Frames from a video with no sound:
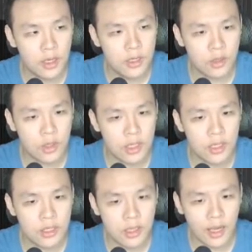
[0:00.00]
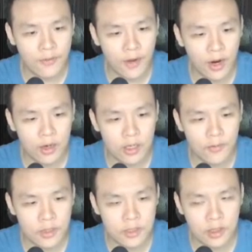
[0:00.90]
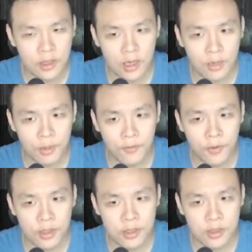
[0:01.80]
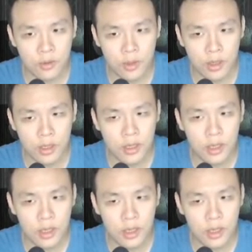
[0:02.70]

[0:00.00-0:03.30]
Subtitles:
So he needs to have higher defense than the enemy for this to work.